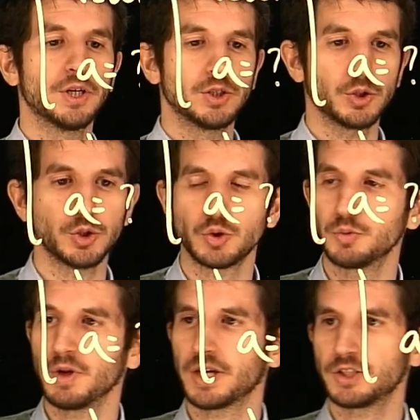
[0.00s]
So just to
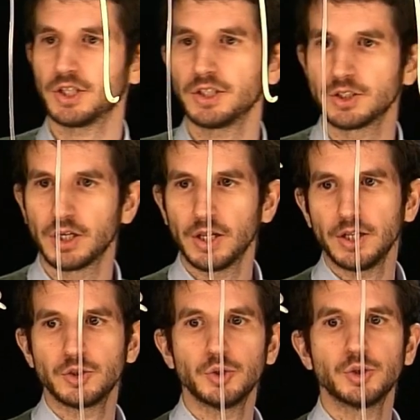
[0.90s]
make a change,
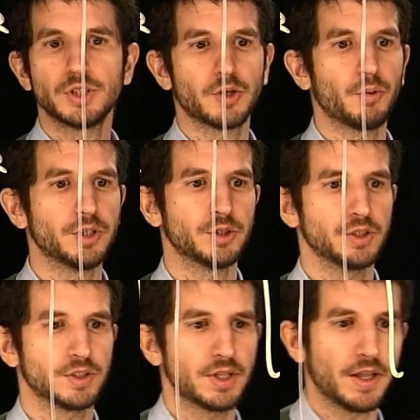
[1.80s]
let's use this equation
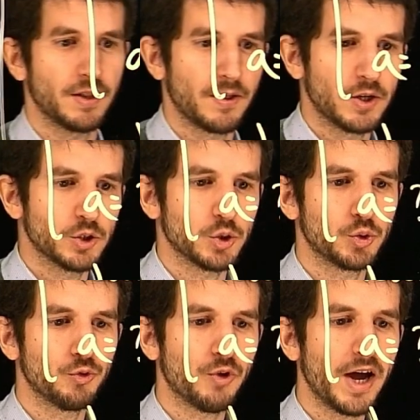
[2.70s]
instead. So
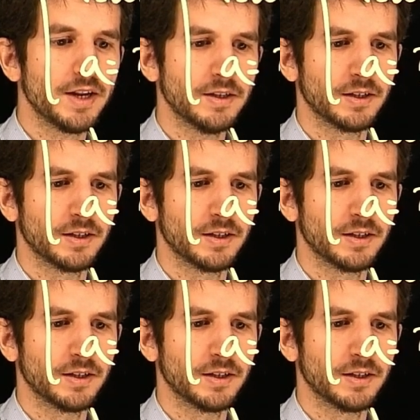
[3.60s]
to find,